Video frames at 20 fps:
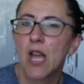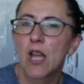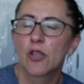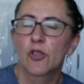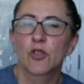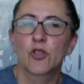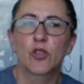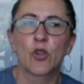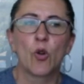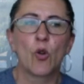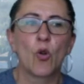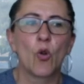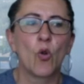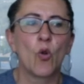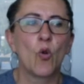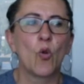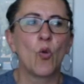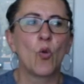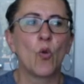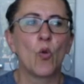
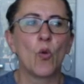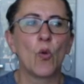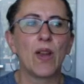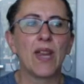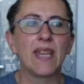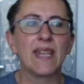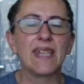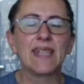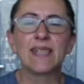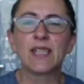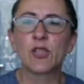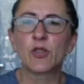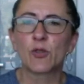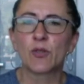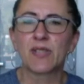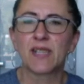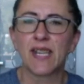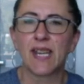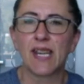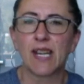So it is
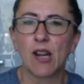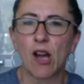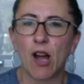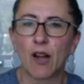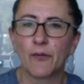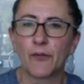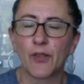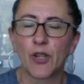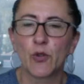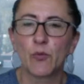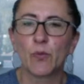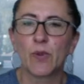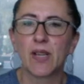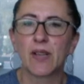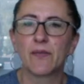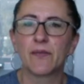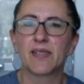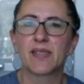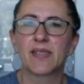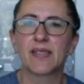associated often
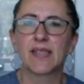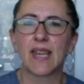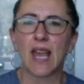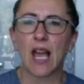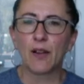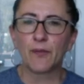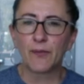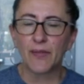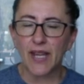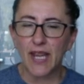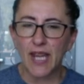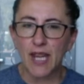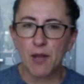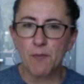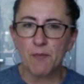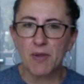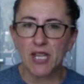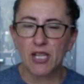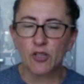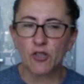with
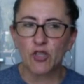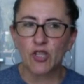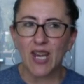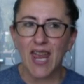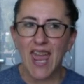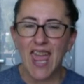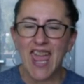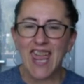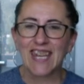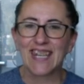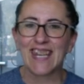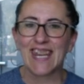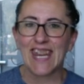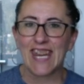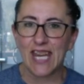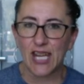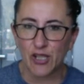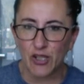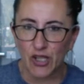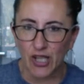self-image and
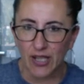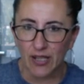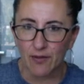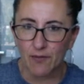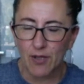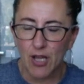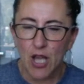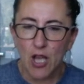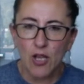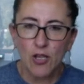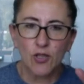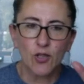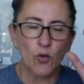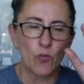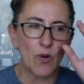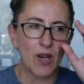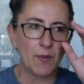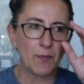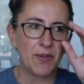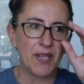aging. So
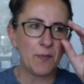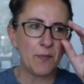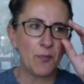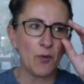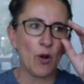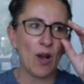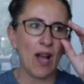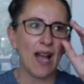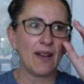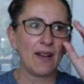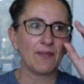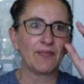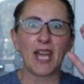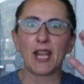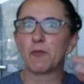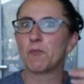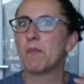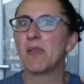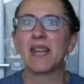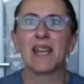when people have
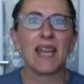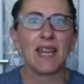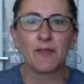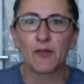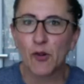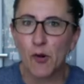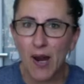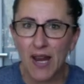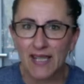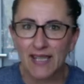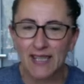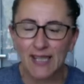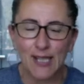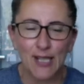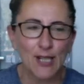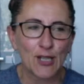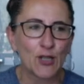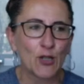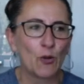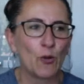that midlife
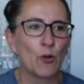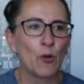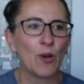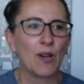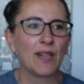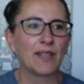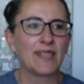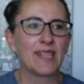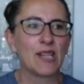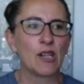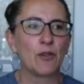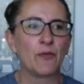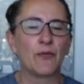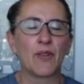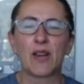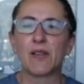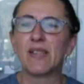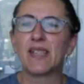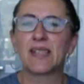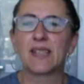crisis or they are
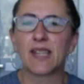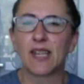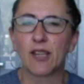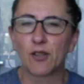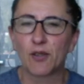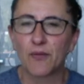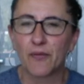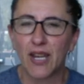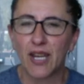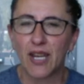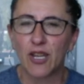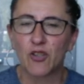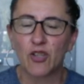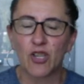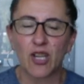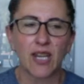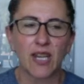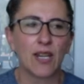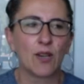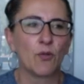very scared of
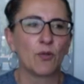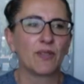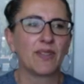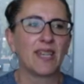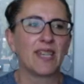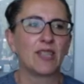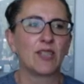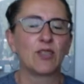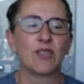aging or they